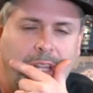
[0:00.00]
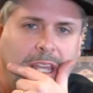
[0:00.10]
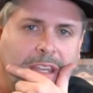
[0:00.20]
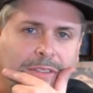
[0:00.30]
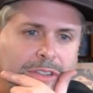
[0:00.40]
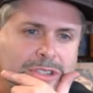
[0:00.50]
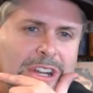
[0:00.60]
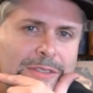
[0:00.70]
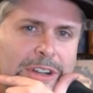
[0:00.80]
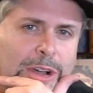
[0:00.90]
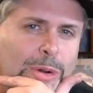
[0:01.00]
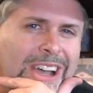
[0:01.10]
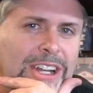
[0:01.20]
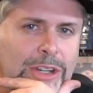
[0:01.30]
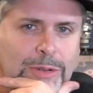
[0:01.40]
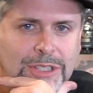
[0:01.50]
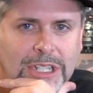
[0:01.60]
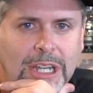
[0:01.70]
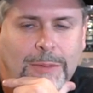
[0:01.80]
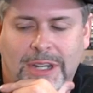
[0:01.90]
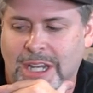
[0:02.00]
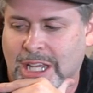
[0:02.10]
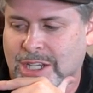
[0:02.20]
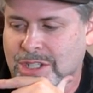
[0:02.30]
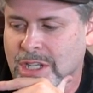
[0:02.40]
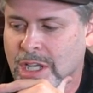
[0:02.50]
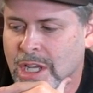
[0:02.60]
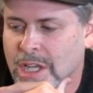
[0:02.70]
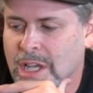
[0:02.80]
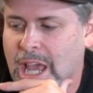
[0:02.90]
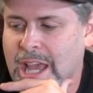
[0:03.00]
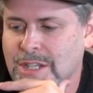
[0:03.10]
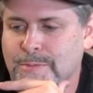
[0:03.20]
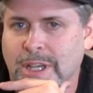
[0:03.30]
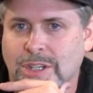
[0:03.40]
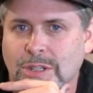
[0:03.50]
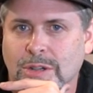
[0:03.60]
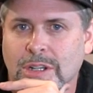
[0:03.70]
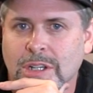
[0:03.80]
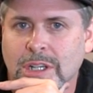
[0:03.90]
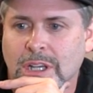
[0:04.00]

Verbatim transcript: They give you, so you never know quite know what's coming next aspect to it.